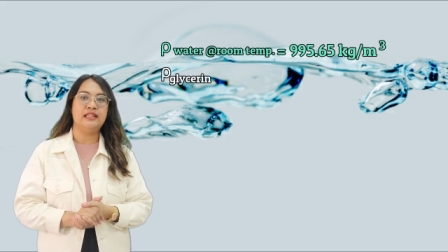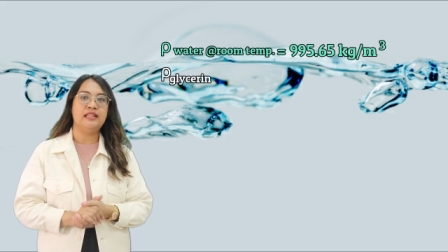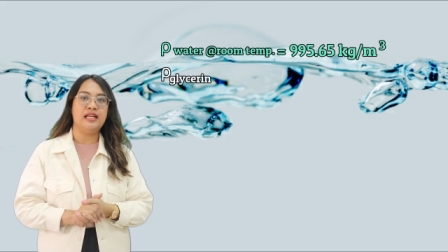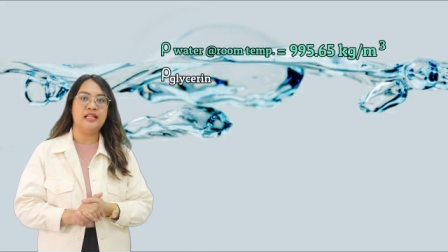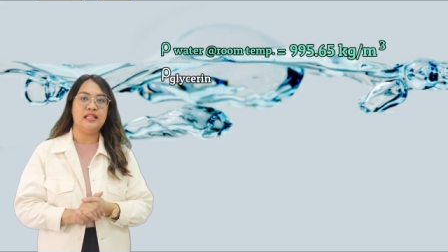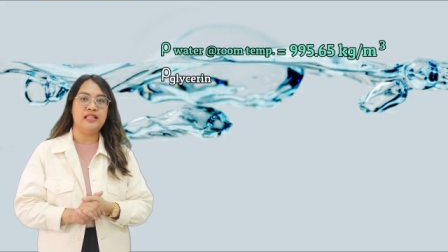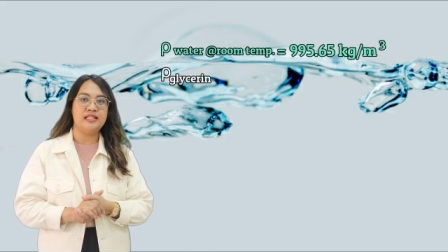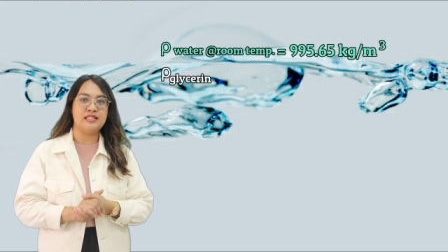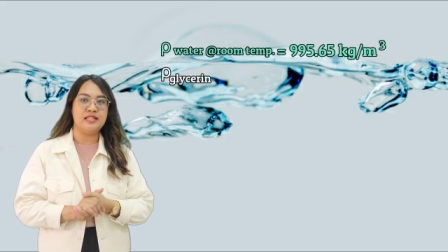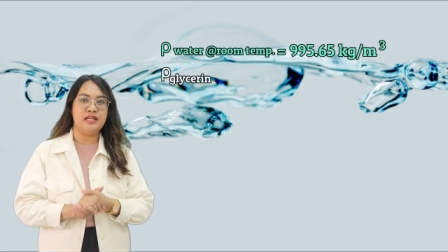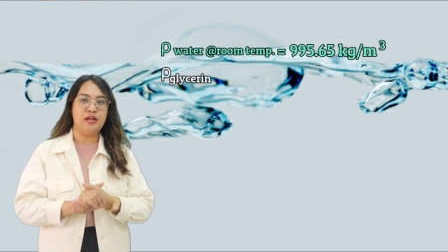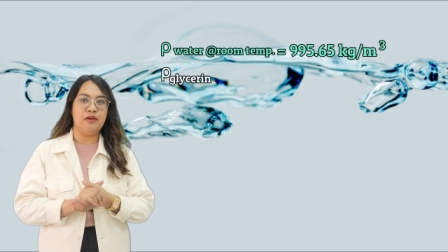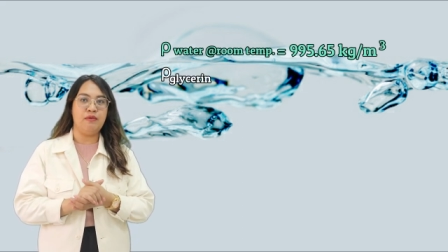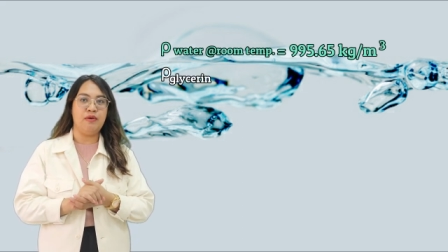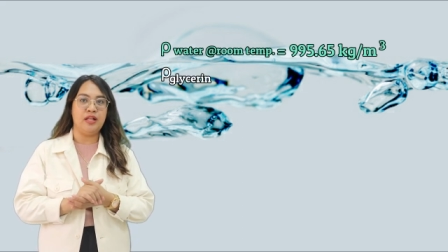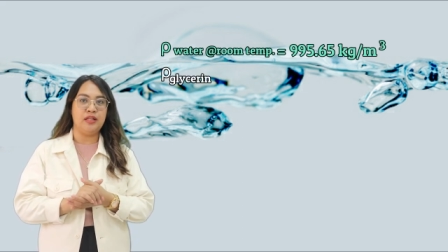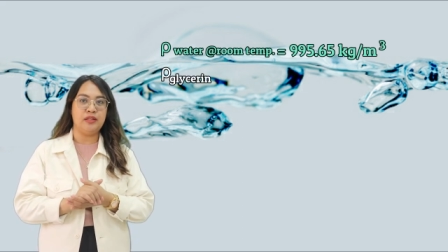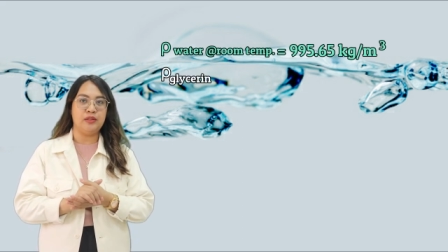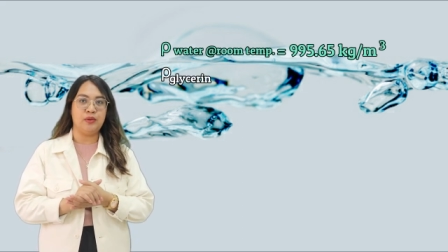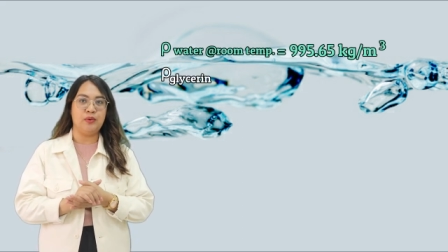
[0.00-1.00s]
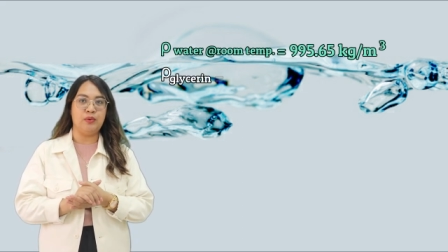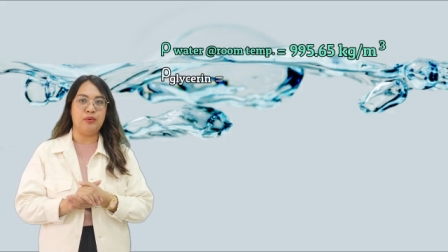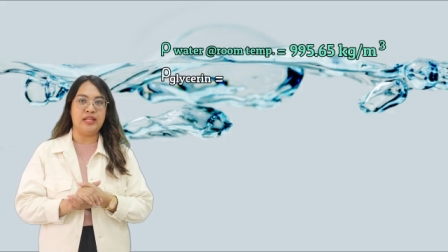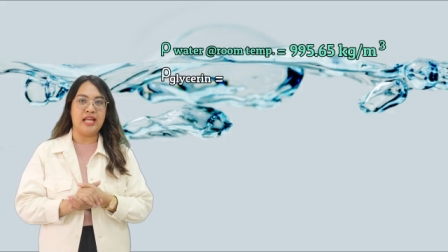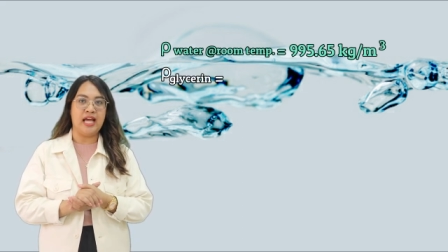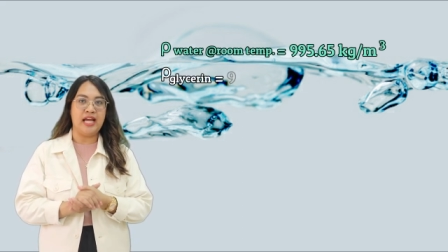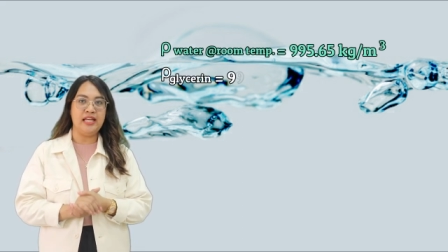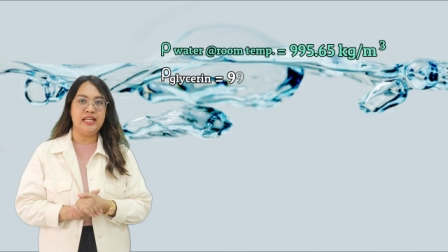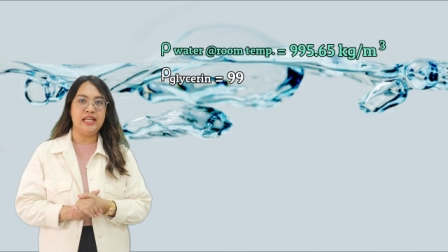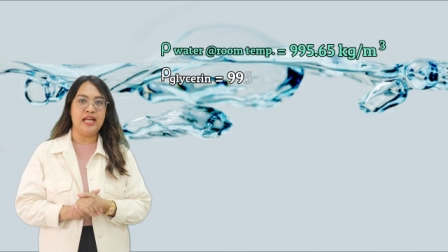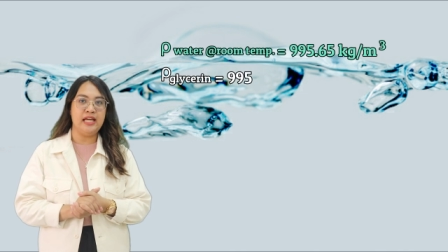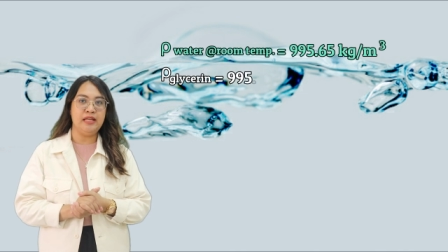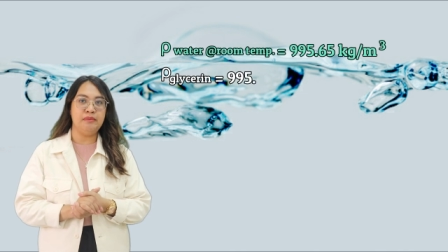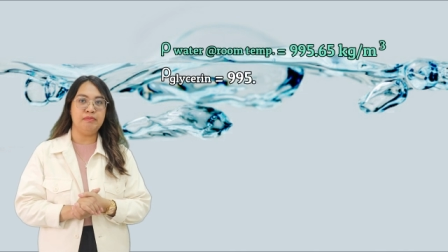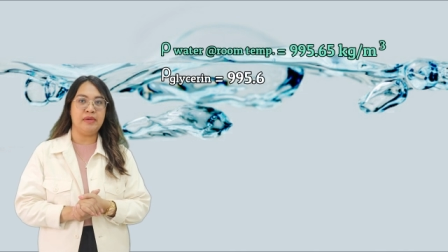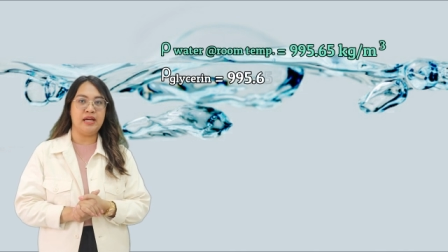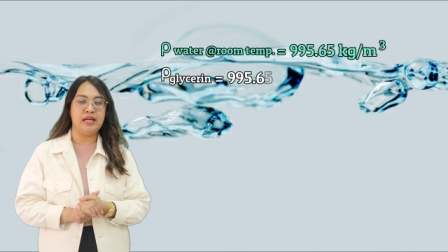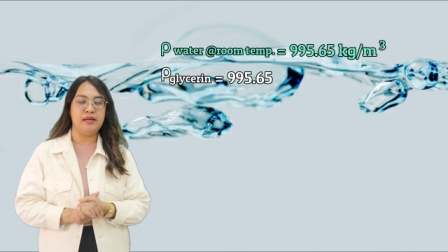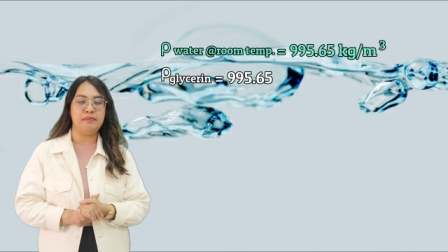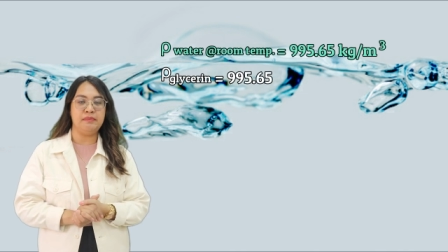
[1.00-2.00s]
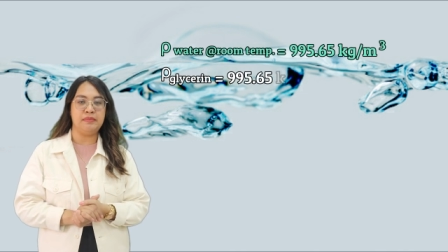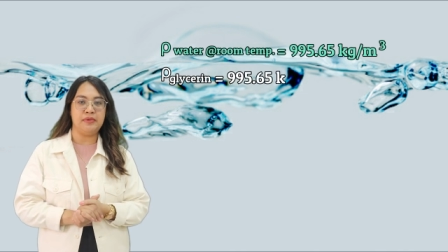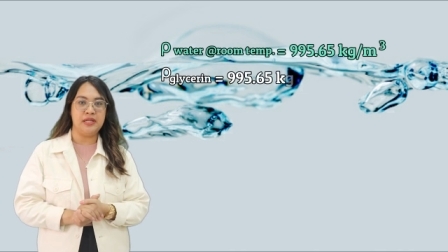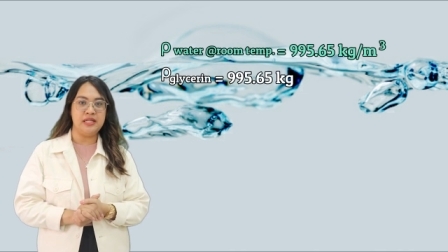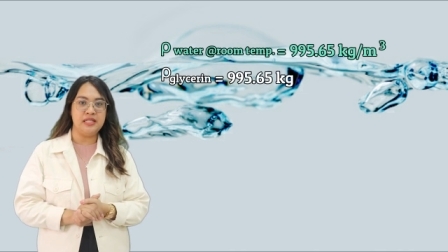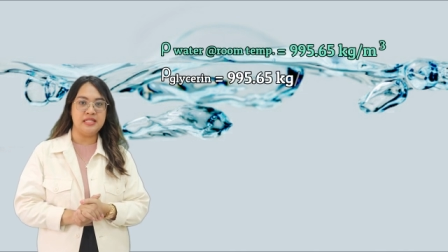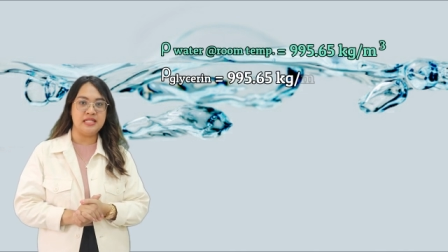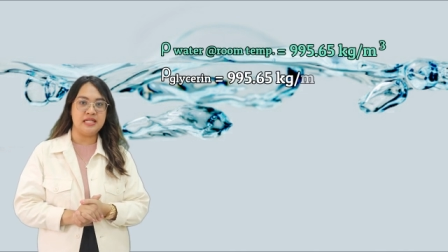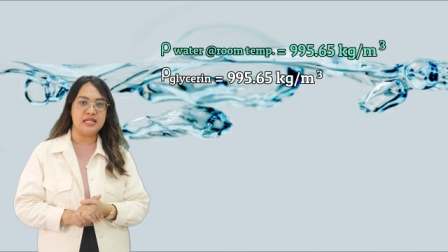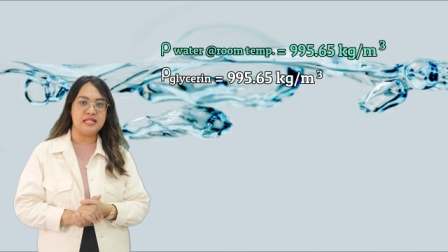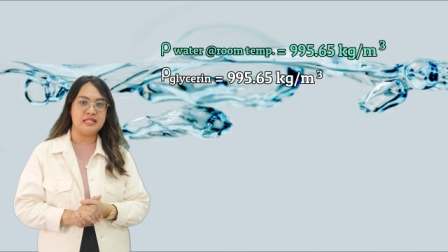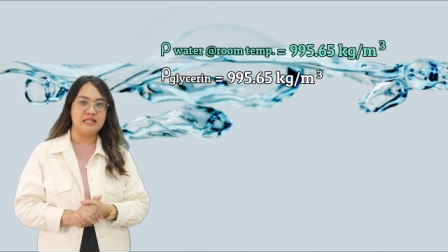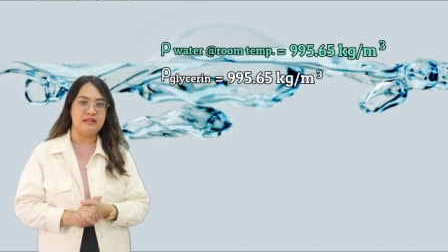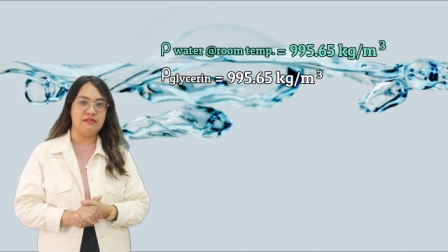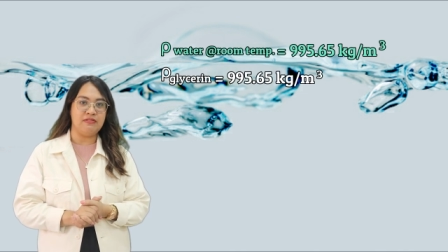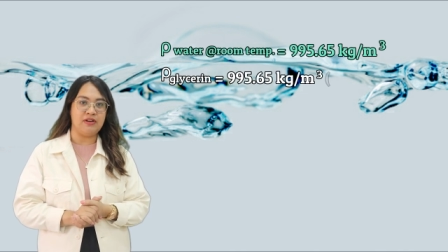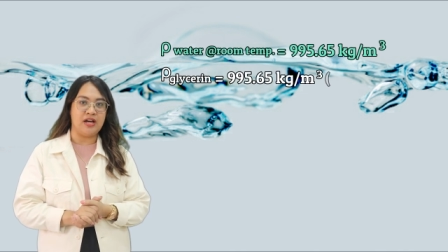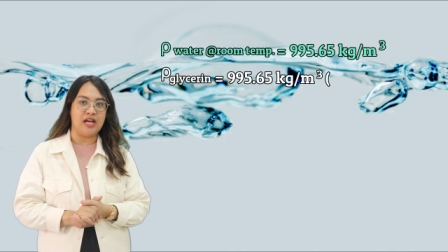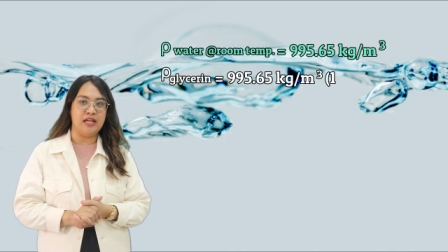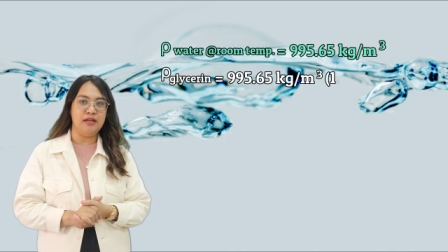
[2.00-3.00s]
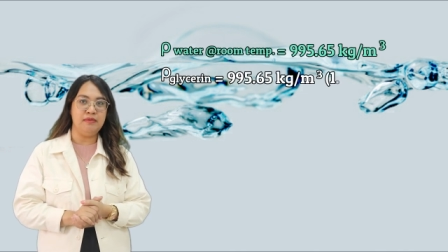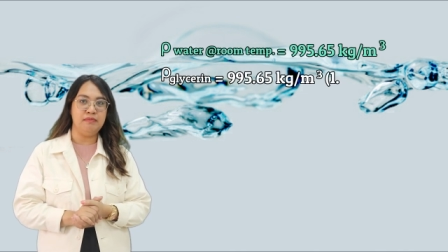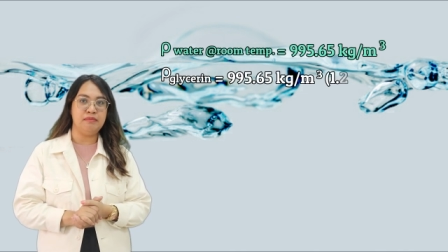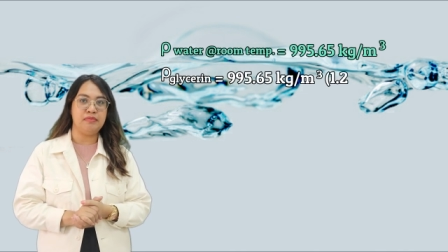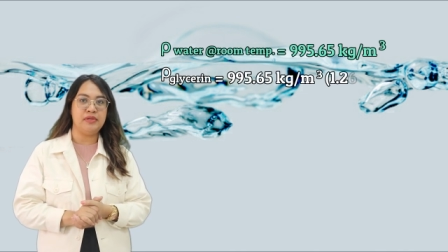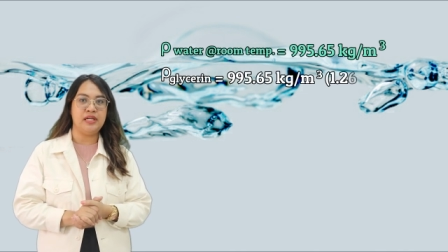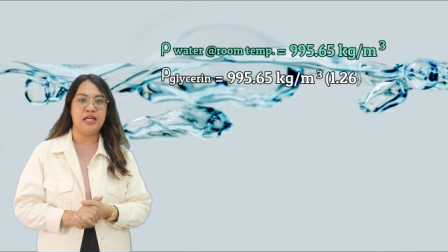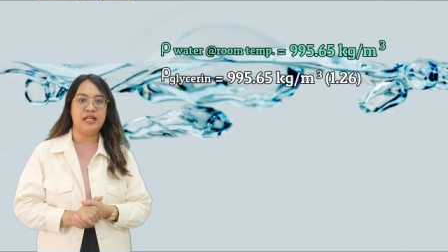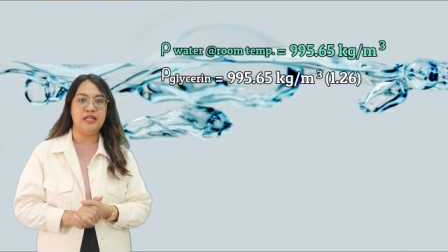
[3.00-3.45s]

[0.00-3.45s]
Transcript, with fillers: that is equal to 995.65